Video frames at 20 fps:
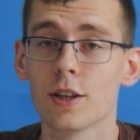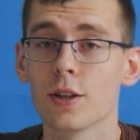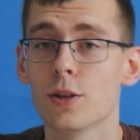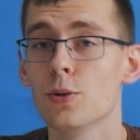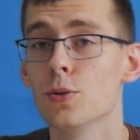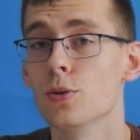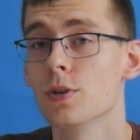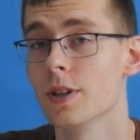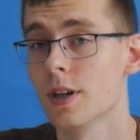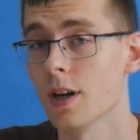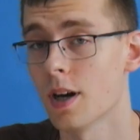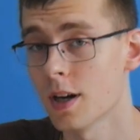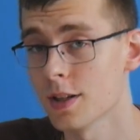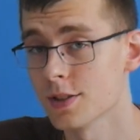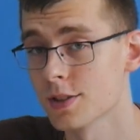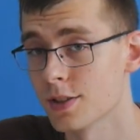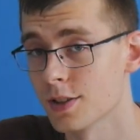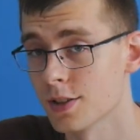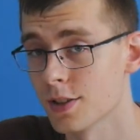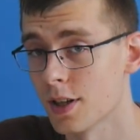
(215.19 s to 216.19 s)
Do the
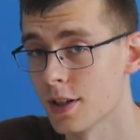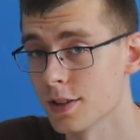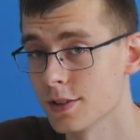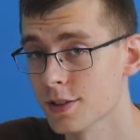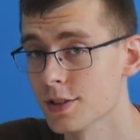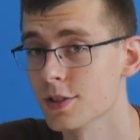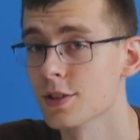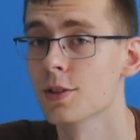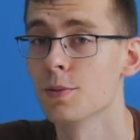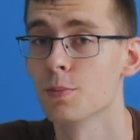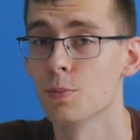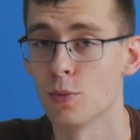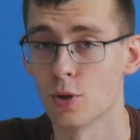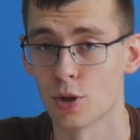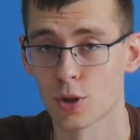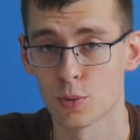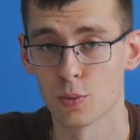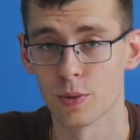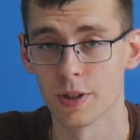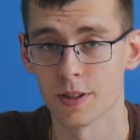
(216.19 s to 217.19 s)
other tasks
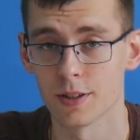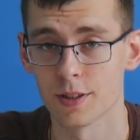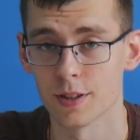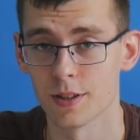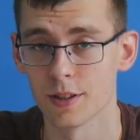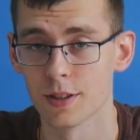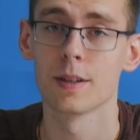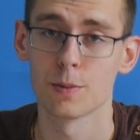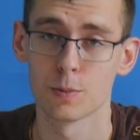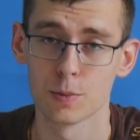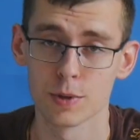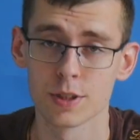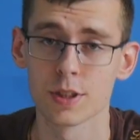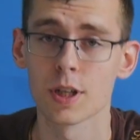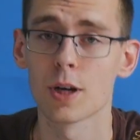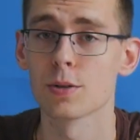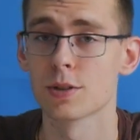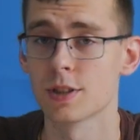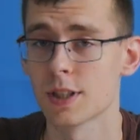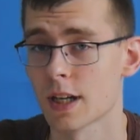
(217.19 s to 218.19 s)
more quickly,
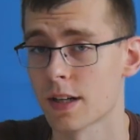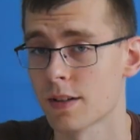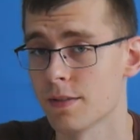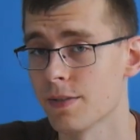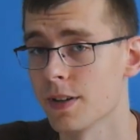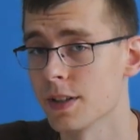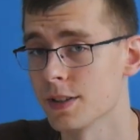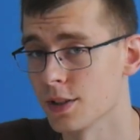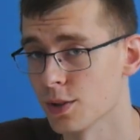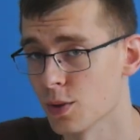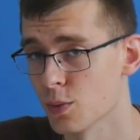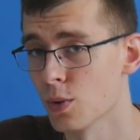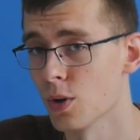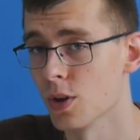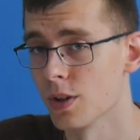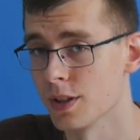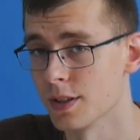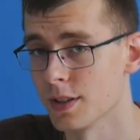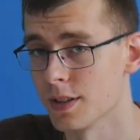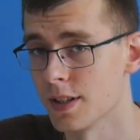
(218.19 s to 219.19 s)
without sacrificing
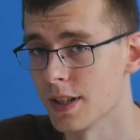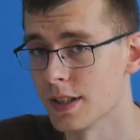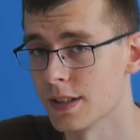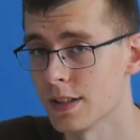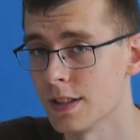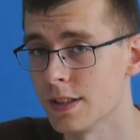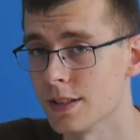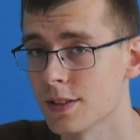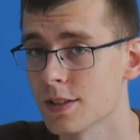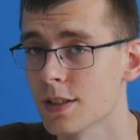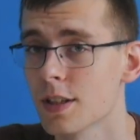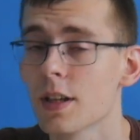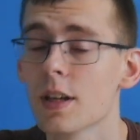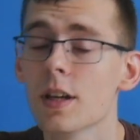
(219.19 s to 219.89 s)
quality, that is.